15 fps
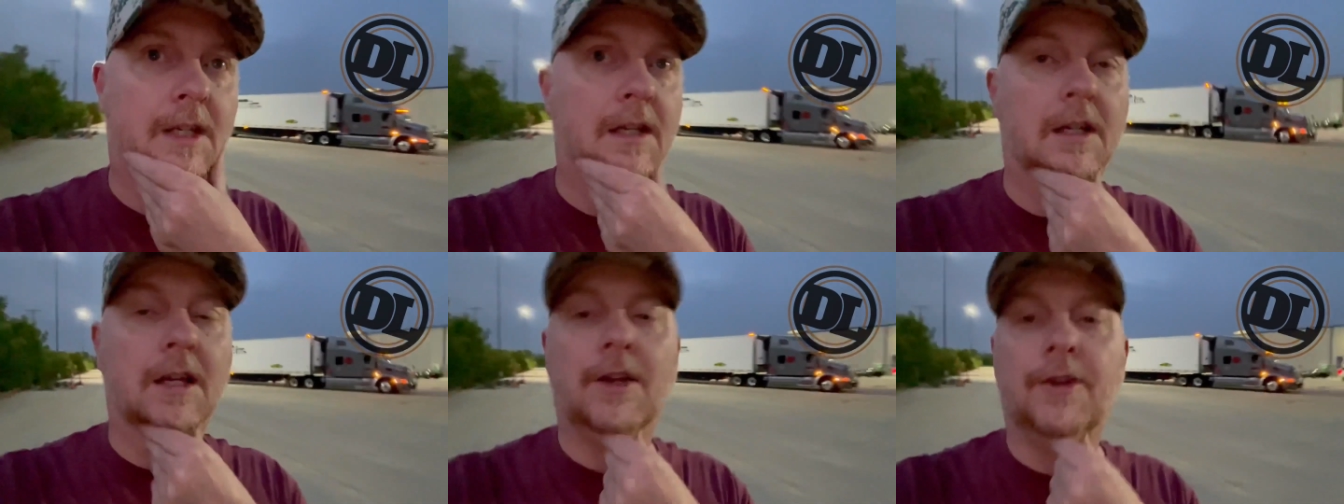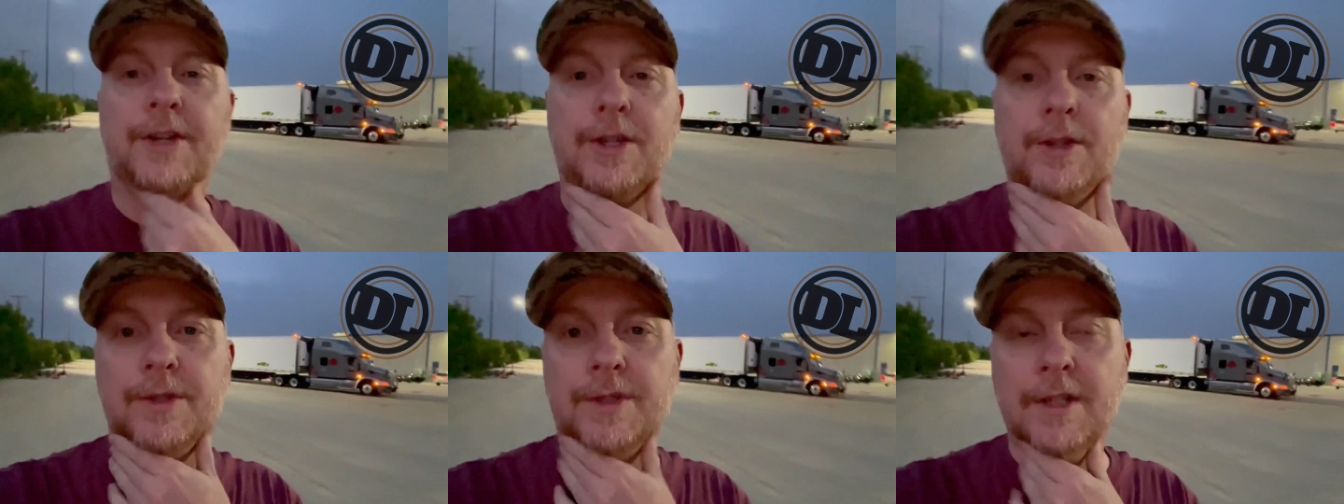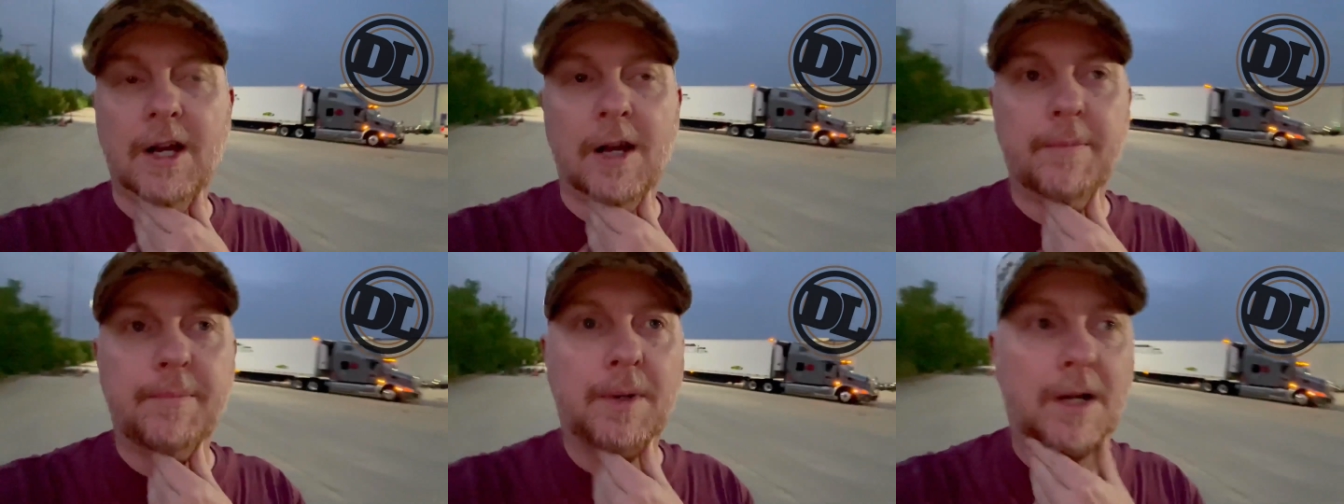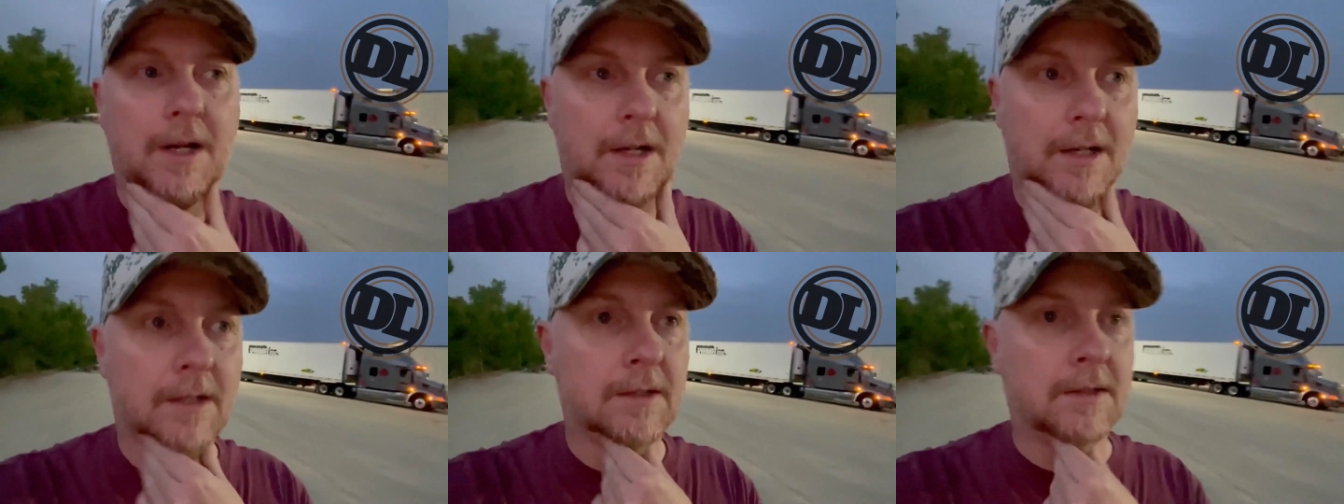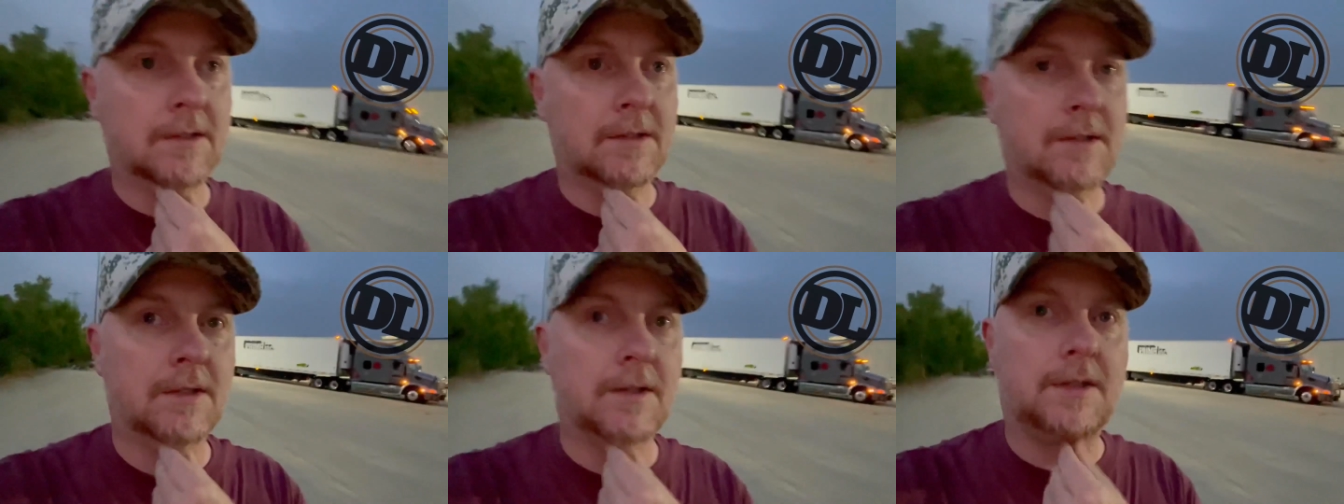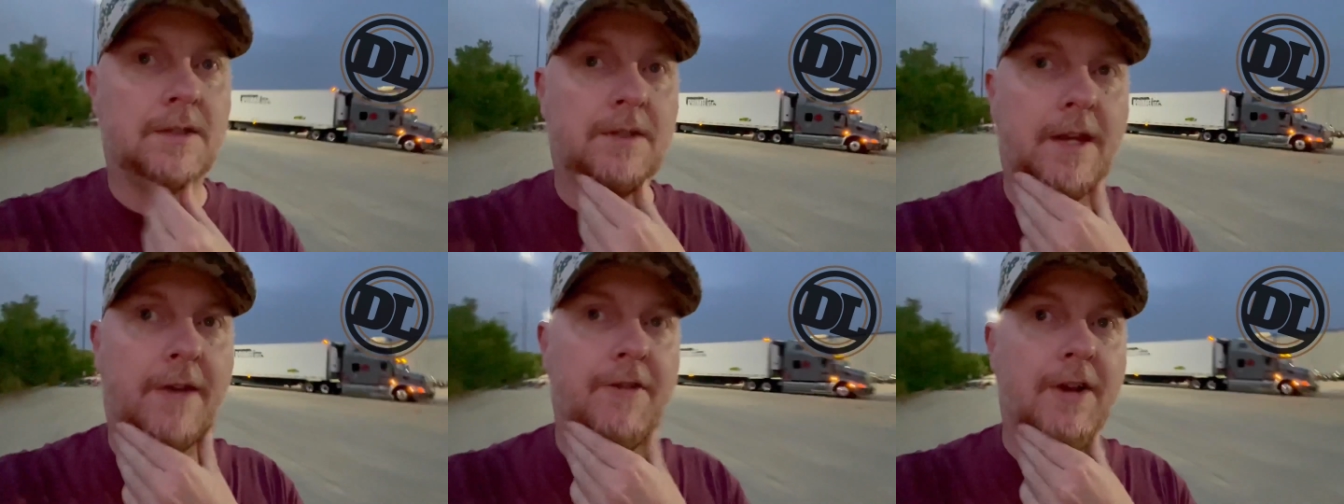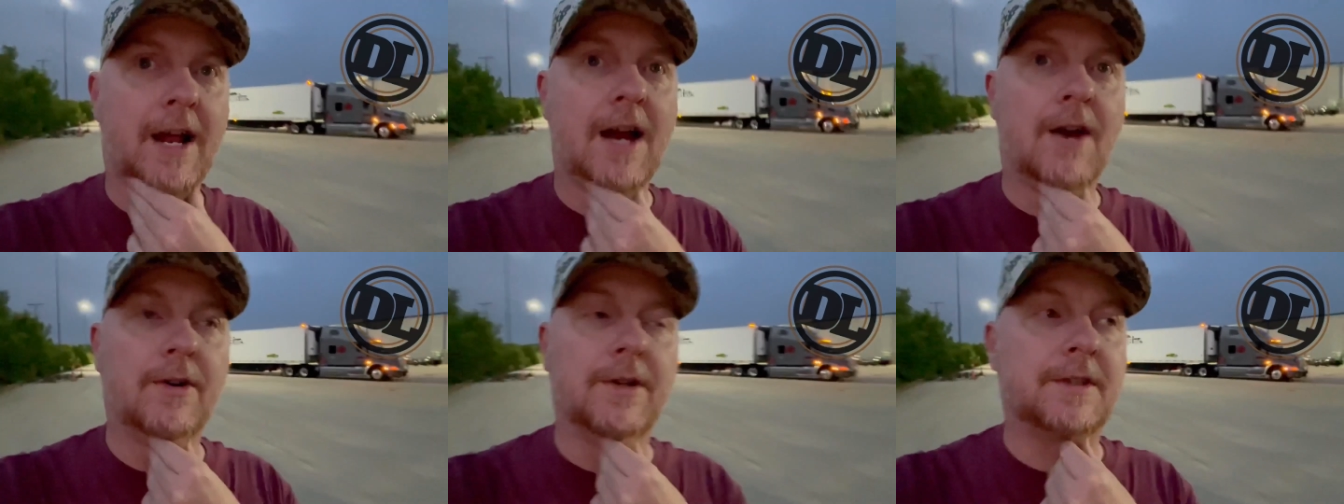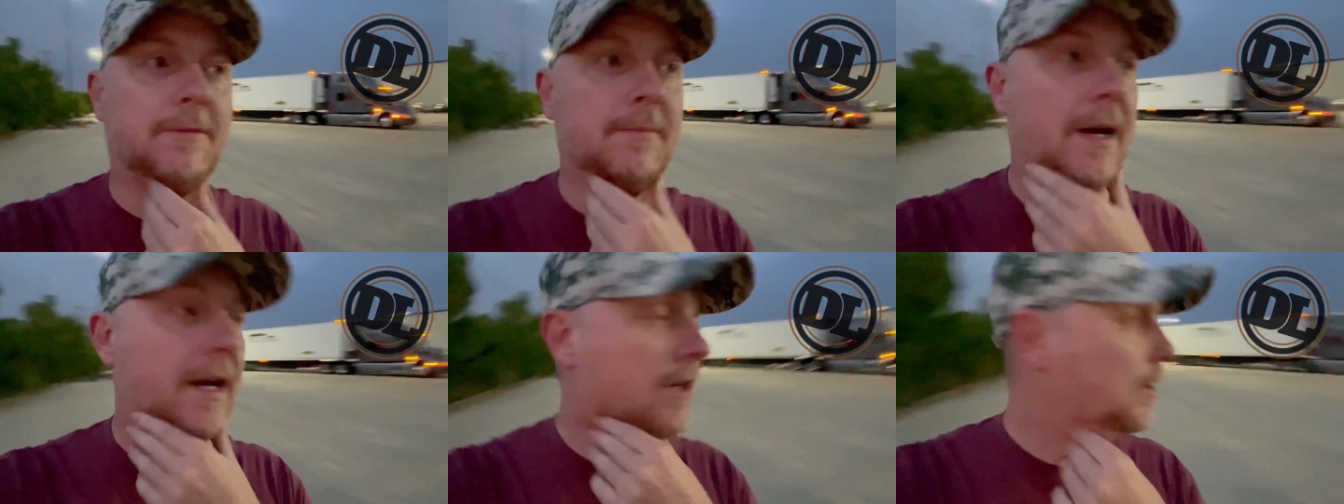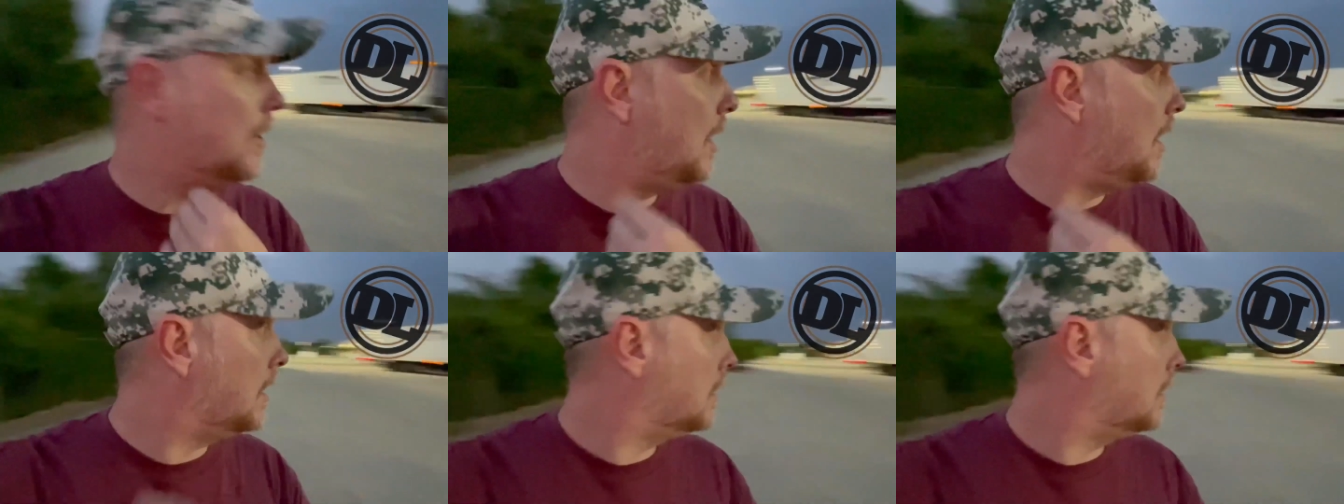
I only used up uh, seven hours of my clock.